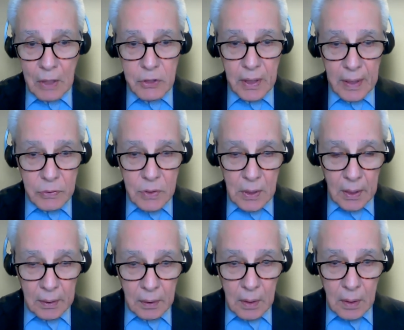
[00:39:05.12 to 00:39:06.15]
Russia has
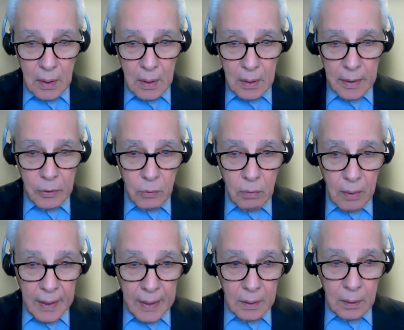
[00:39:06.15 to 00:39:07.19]
done in
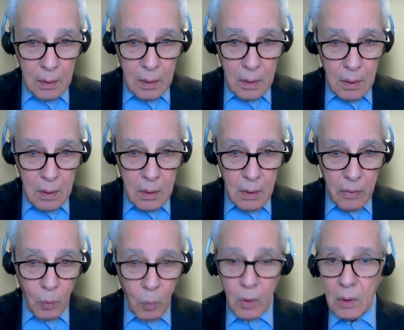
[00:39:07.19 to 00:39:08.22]
Ukraine,
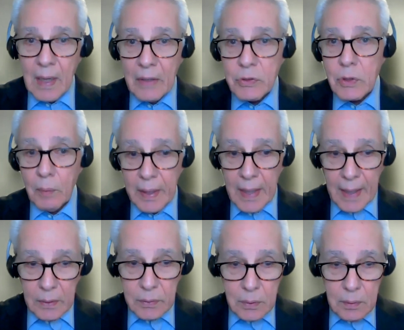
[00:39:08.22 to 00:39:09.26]
the world has to
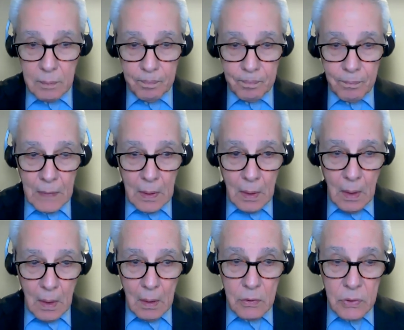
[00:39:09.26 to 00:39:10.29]
react.
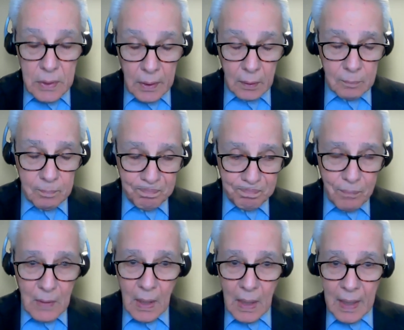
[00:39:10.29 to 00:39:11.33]
Still,
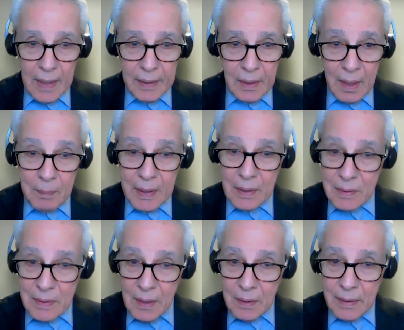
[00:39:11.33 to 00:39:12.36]
I
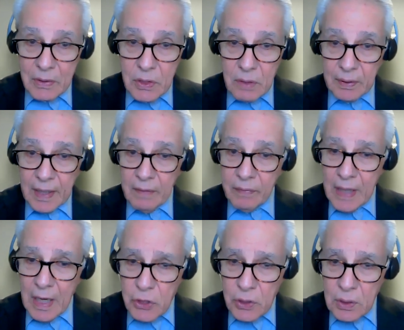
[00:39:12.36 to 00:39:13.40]
maintain that civil
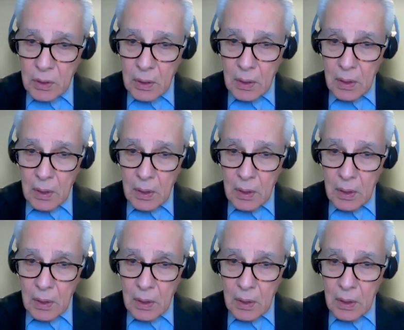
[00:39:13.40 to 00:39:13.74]
aviation